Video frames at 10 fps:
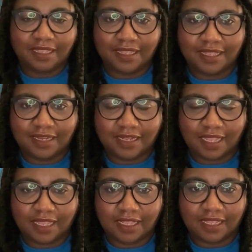It
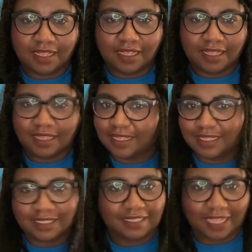
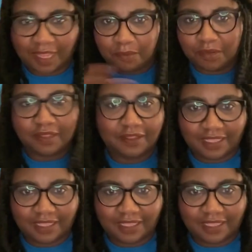is a book